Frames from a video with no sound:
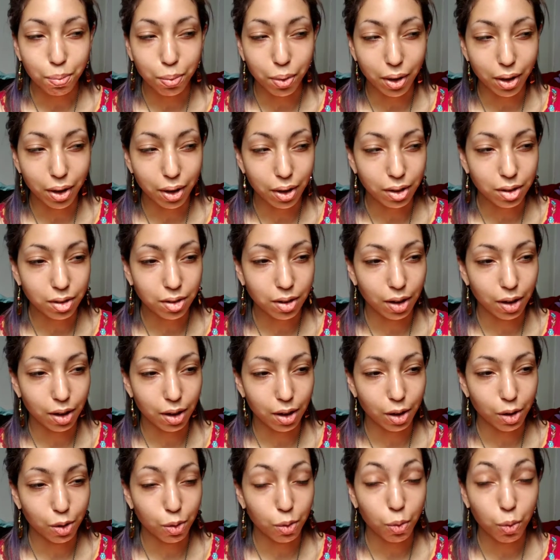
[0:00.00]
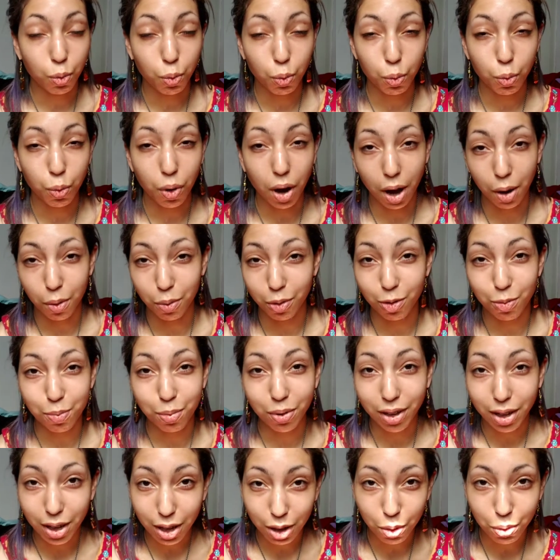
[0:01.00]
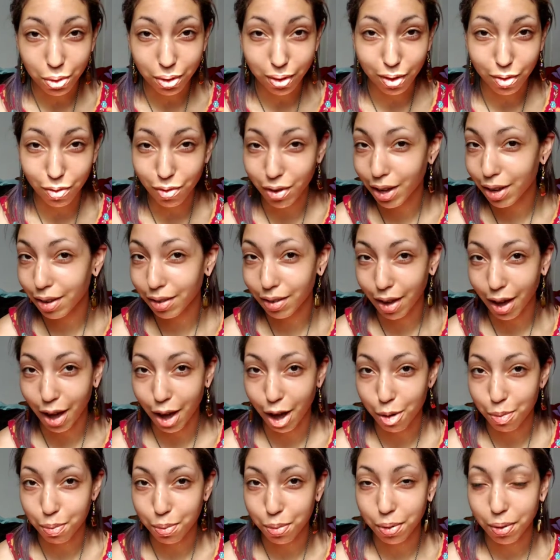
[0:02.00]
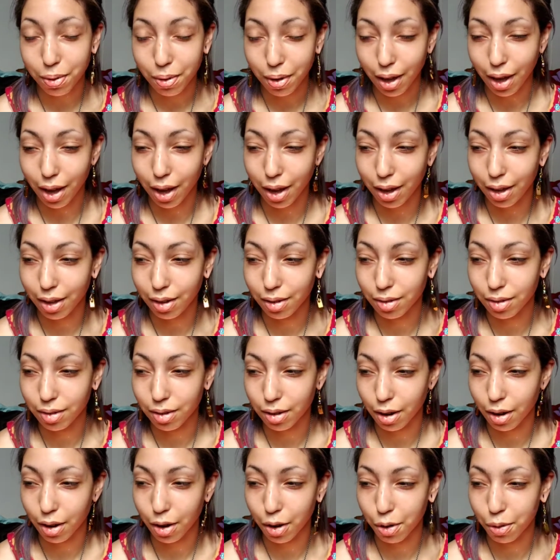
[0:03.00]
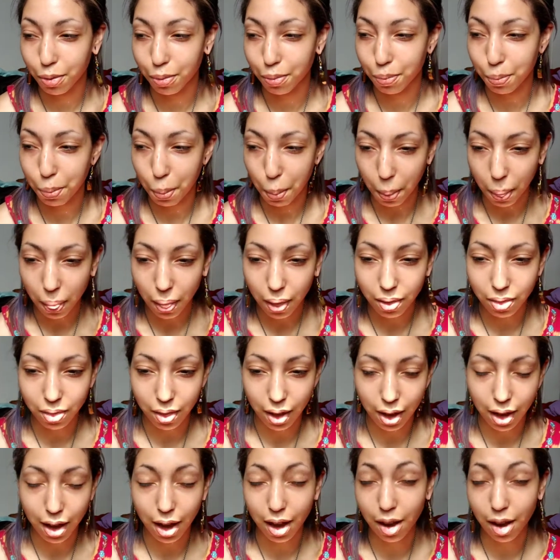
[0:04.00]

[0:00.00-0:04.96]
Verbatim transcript: But uh, I was playing with the Face app, and um, they